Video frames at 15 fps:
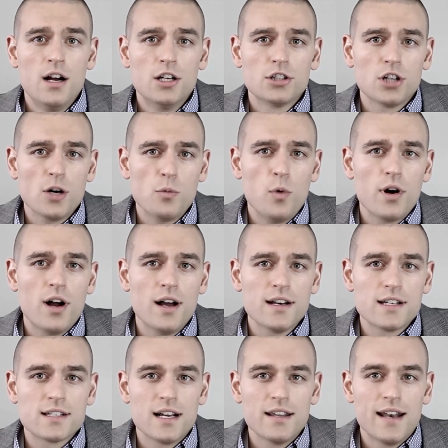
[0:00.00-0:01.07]
Sharpe went on
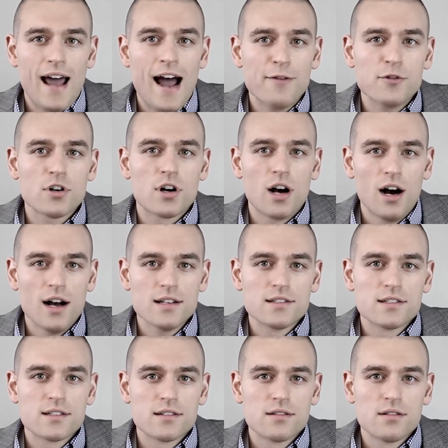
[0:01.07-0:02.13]
to say that after
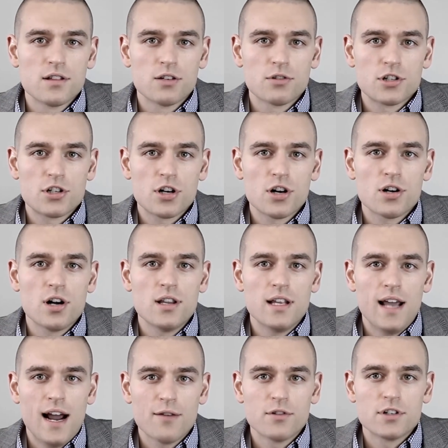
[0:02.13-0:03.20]
costs, the return on
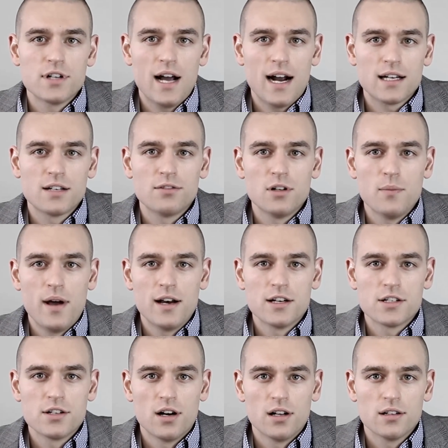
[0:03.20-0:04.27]
the average actively
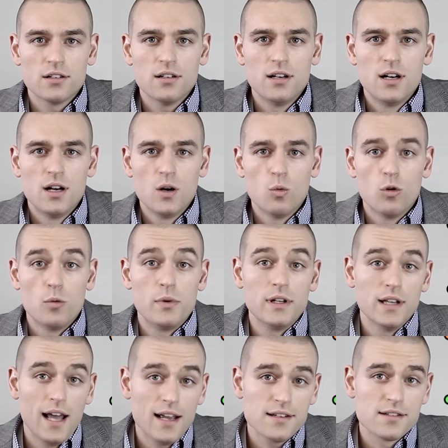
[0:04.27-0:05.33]
managed dollar will be
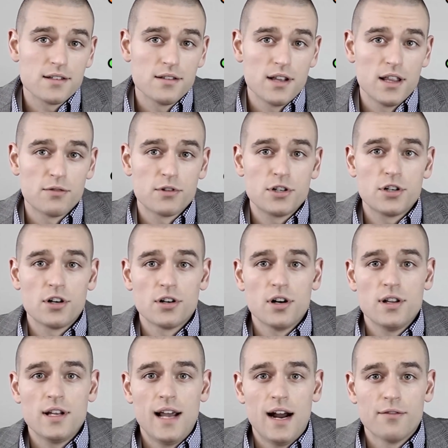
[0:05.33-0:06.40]
less than the return
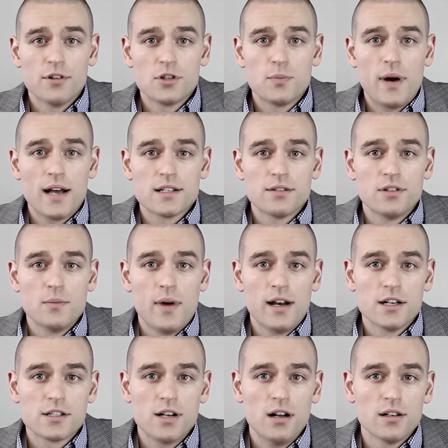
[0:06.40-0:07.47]
on the average passively
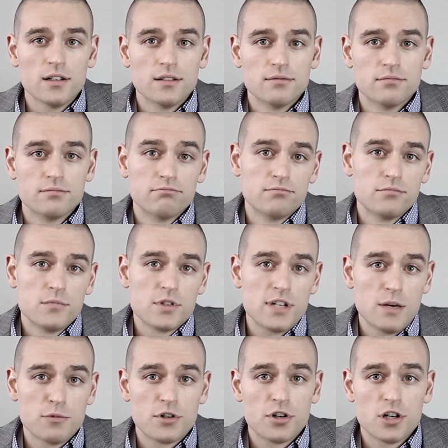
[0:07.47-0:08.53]
managed dollar.
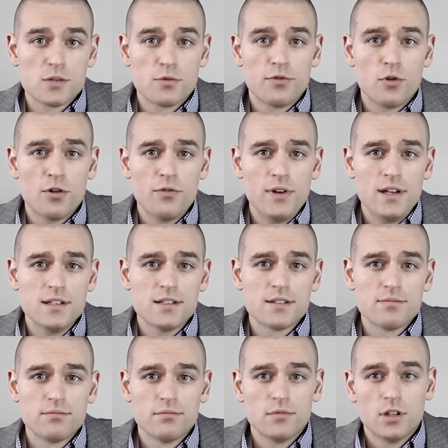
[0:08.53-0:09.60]
Same returns before
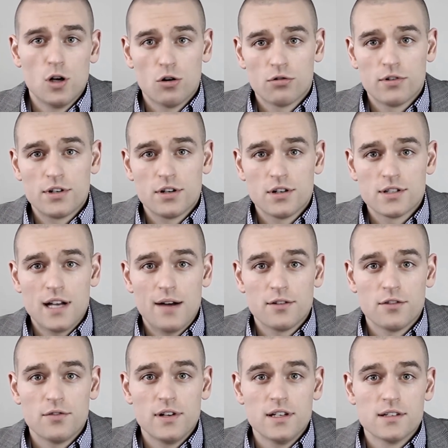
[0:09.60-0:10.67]
fees, lower returns
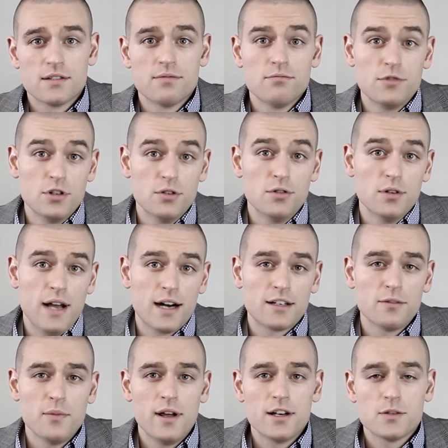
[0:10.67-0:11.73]
after fees, due to
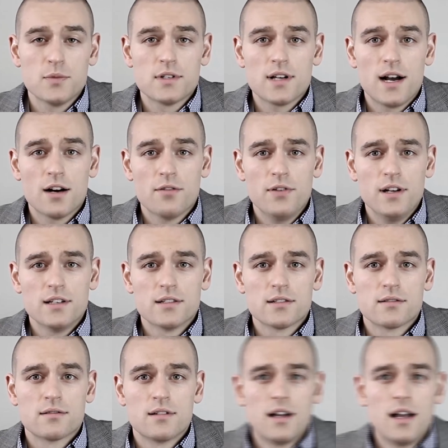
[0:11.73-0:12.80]
active management's higher fees.